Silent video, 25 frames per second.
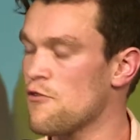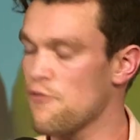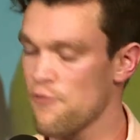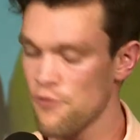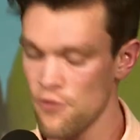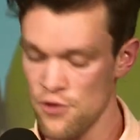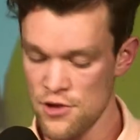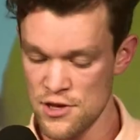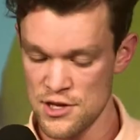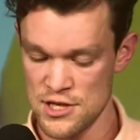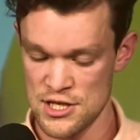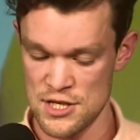
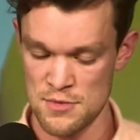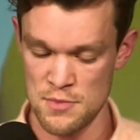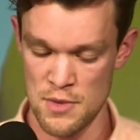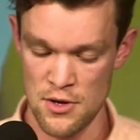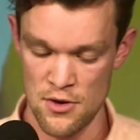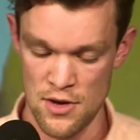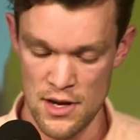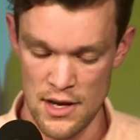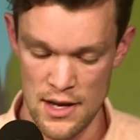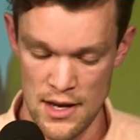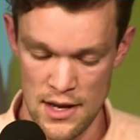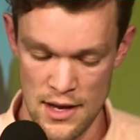fruit of the
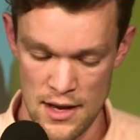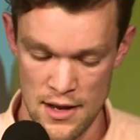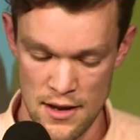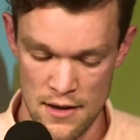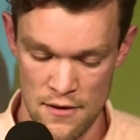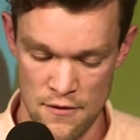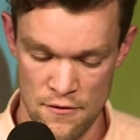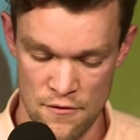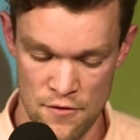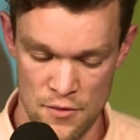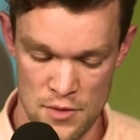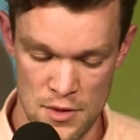Spirit
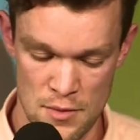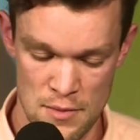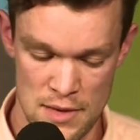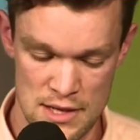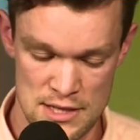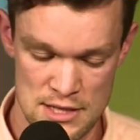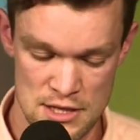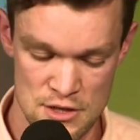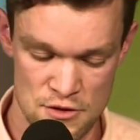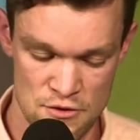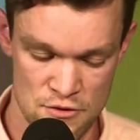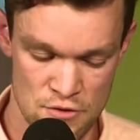from the
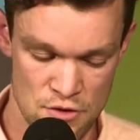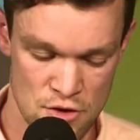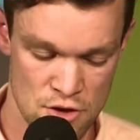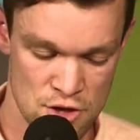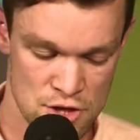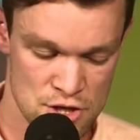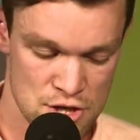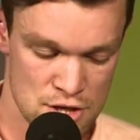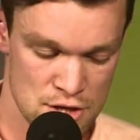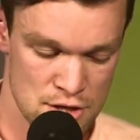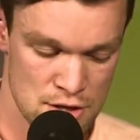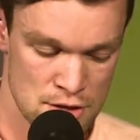Message
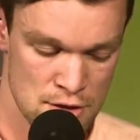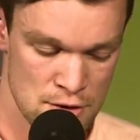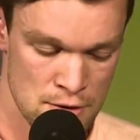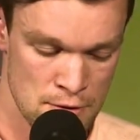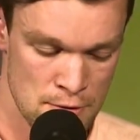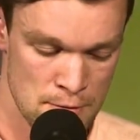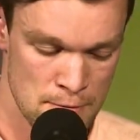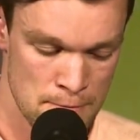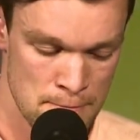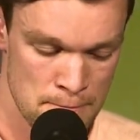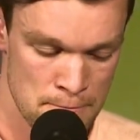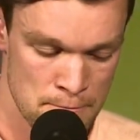version.
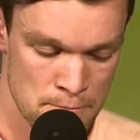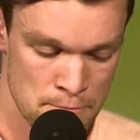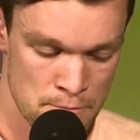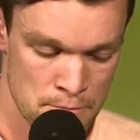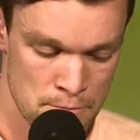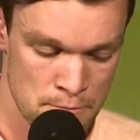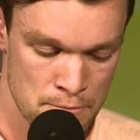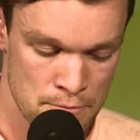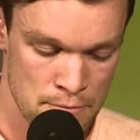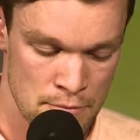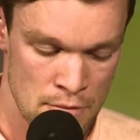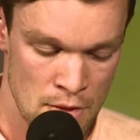
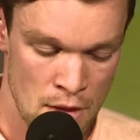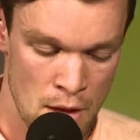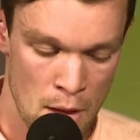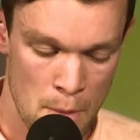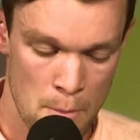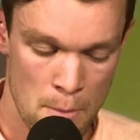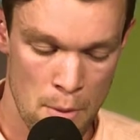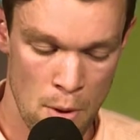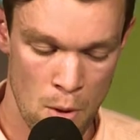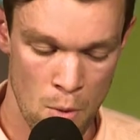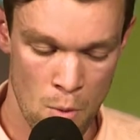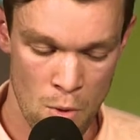
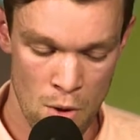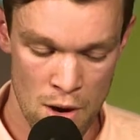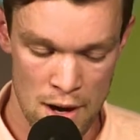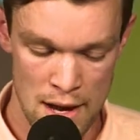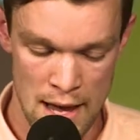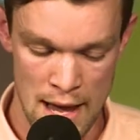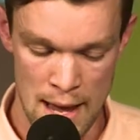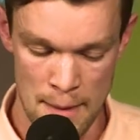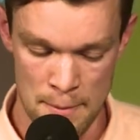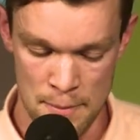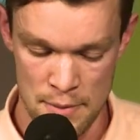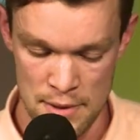But what
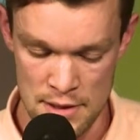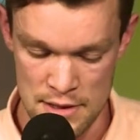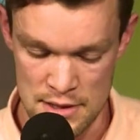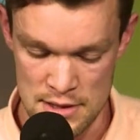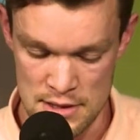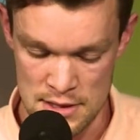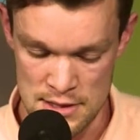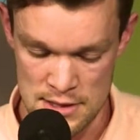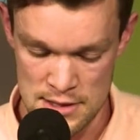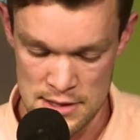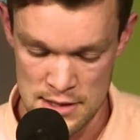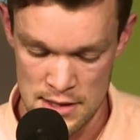
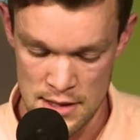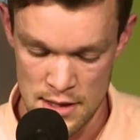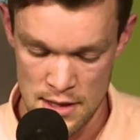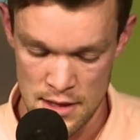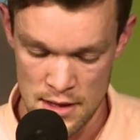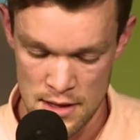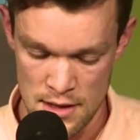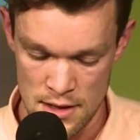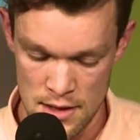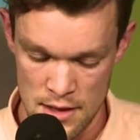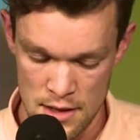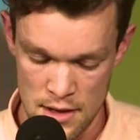happens
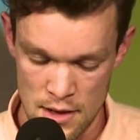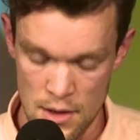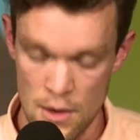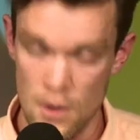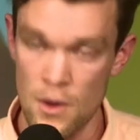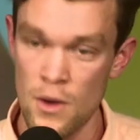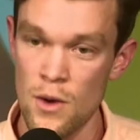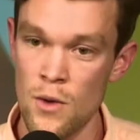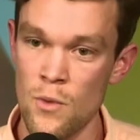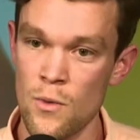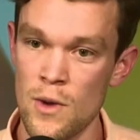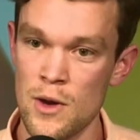
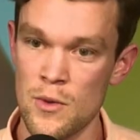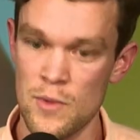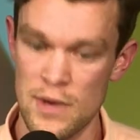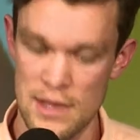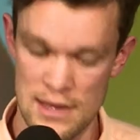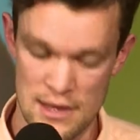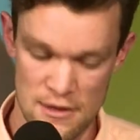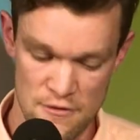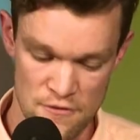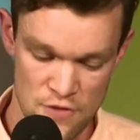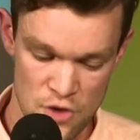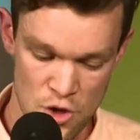when
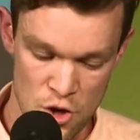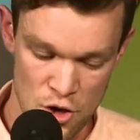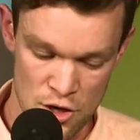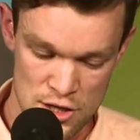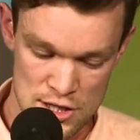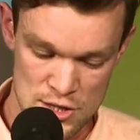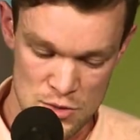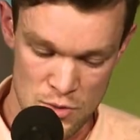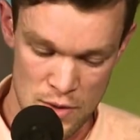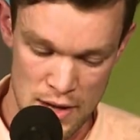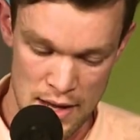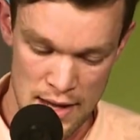we live
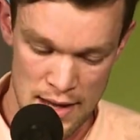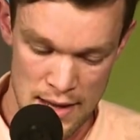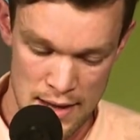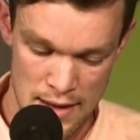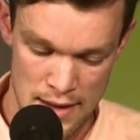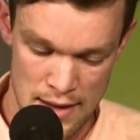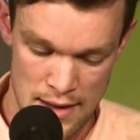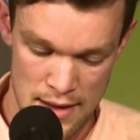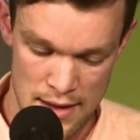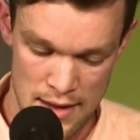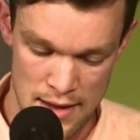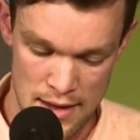God's way?
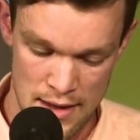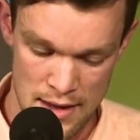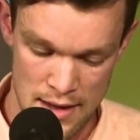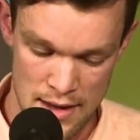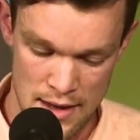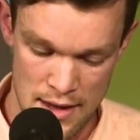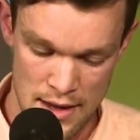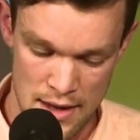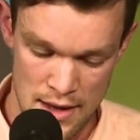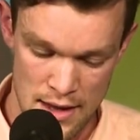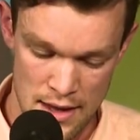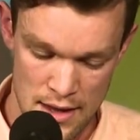
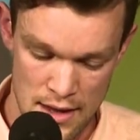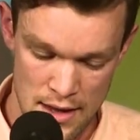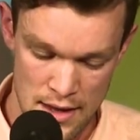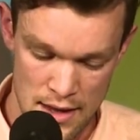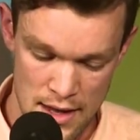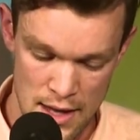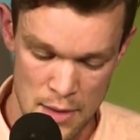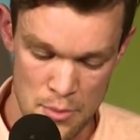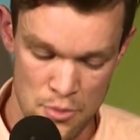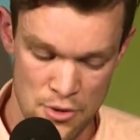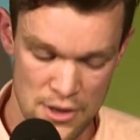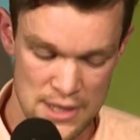
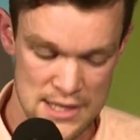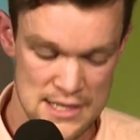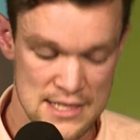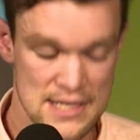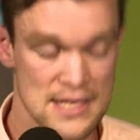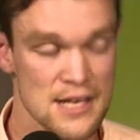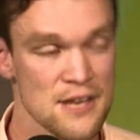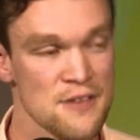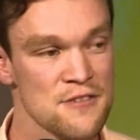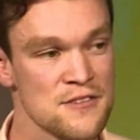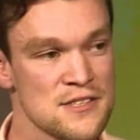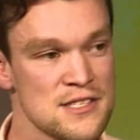He brings
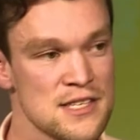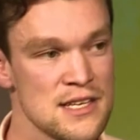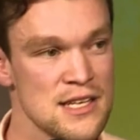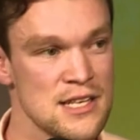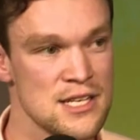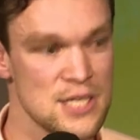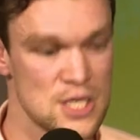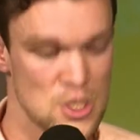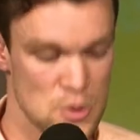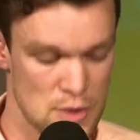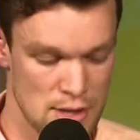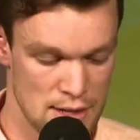gifts
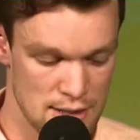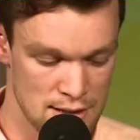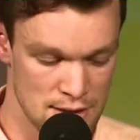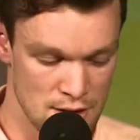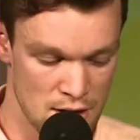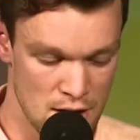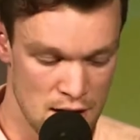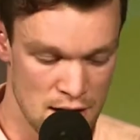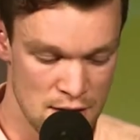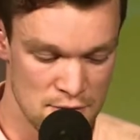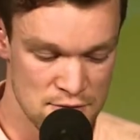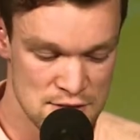into our
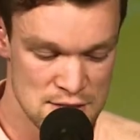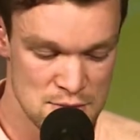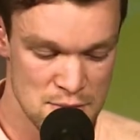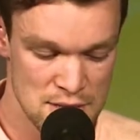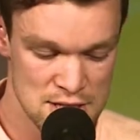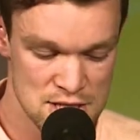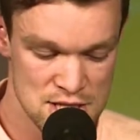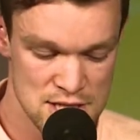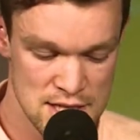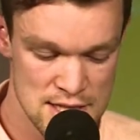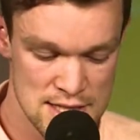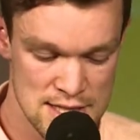lives,
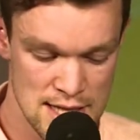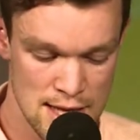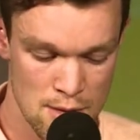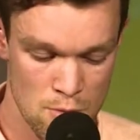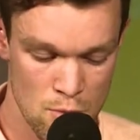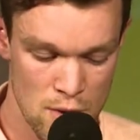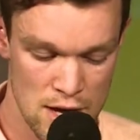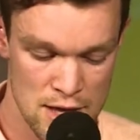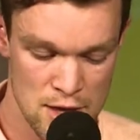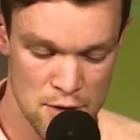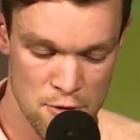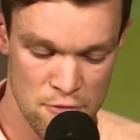much the
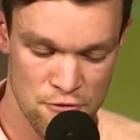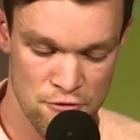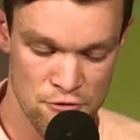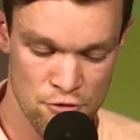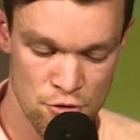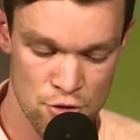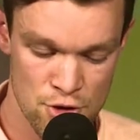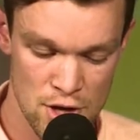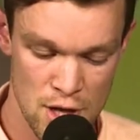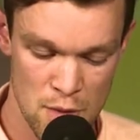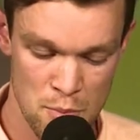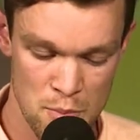same way that
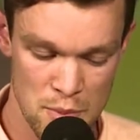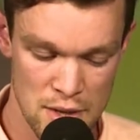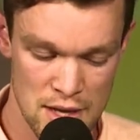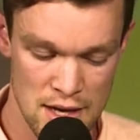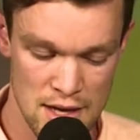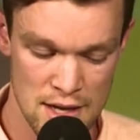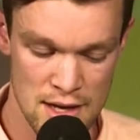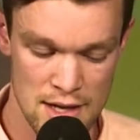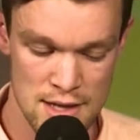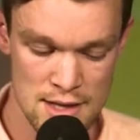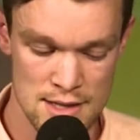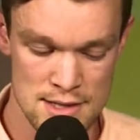fruit
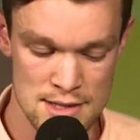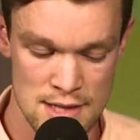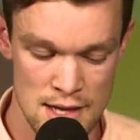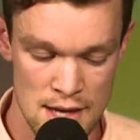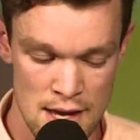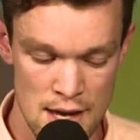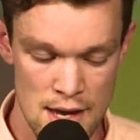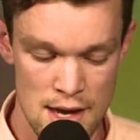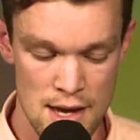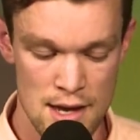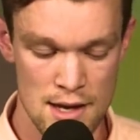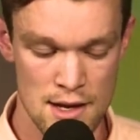appears
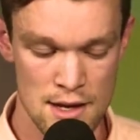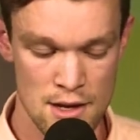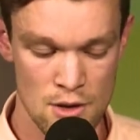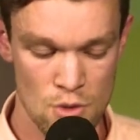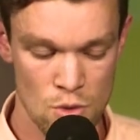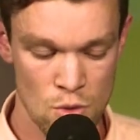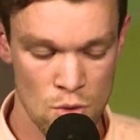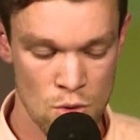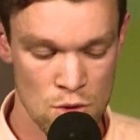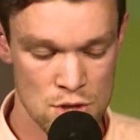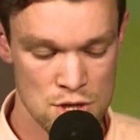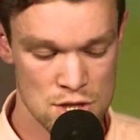in an
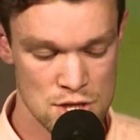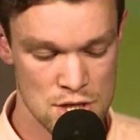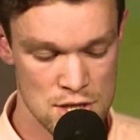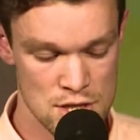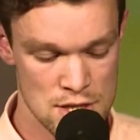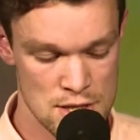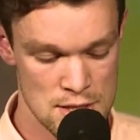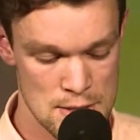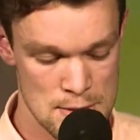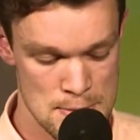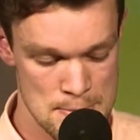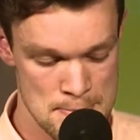
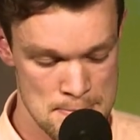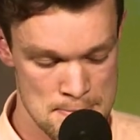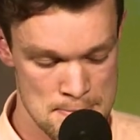orchard.